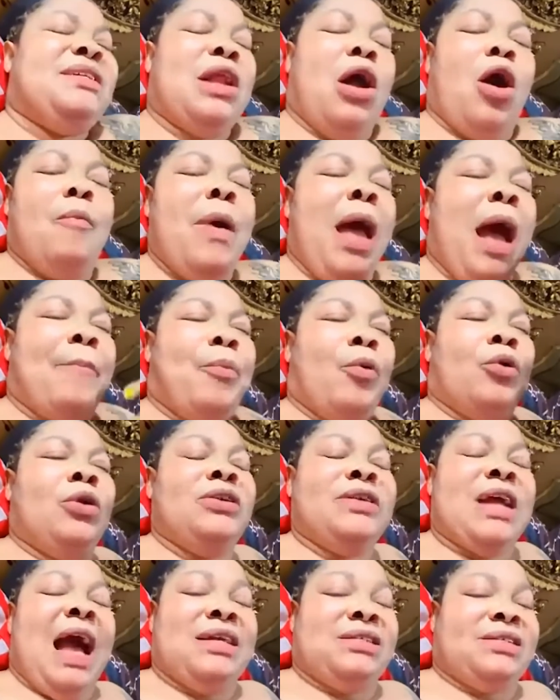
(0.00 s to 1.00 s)
be
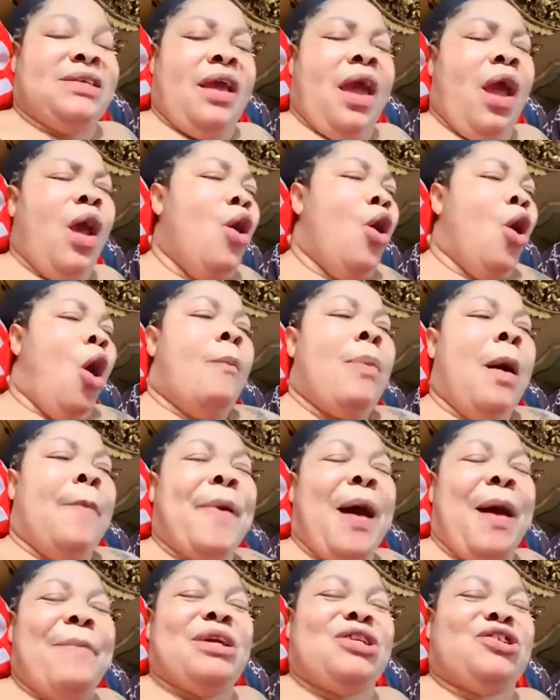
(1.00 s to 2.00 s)
apologize here obepa
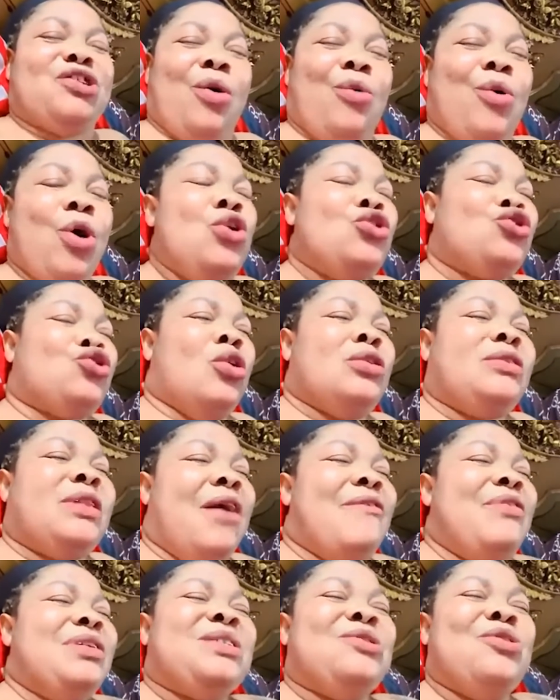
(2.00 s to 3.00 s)
me chaw so there
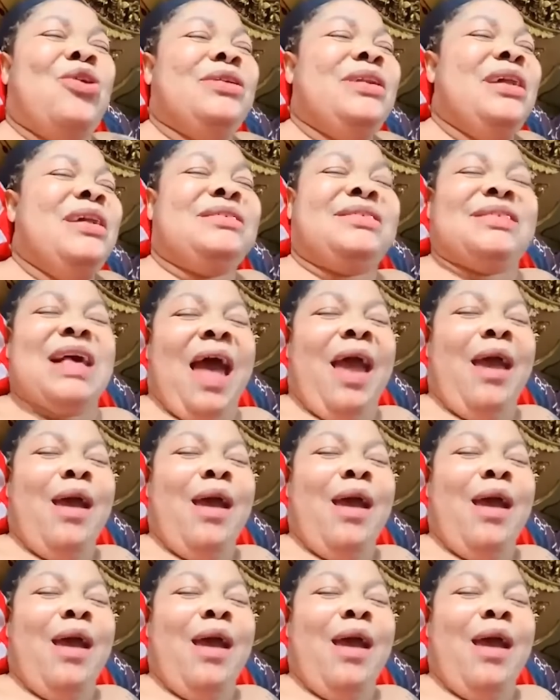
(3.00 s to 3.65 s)
is no need say